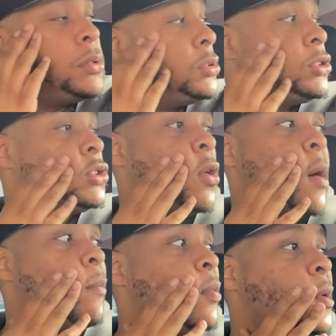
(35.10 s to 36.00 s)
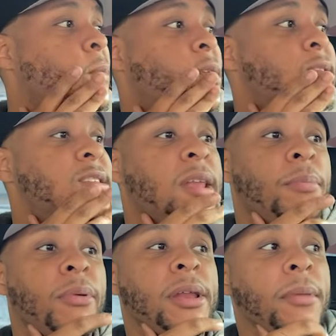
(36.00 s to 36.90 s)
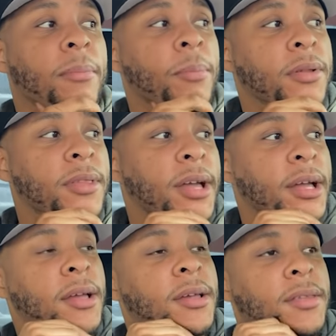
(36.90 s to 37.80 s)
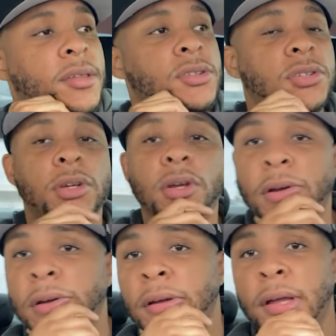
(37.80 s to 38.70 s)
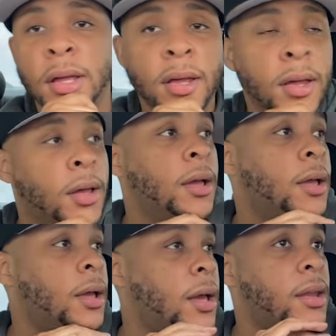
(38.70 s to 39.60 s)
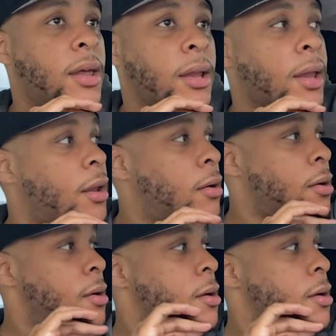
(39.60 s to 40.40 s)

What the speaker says: So I'm pretty much celebrating my birthday this year in Atlanta,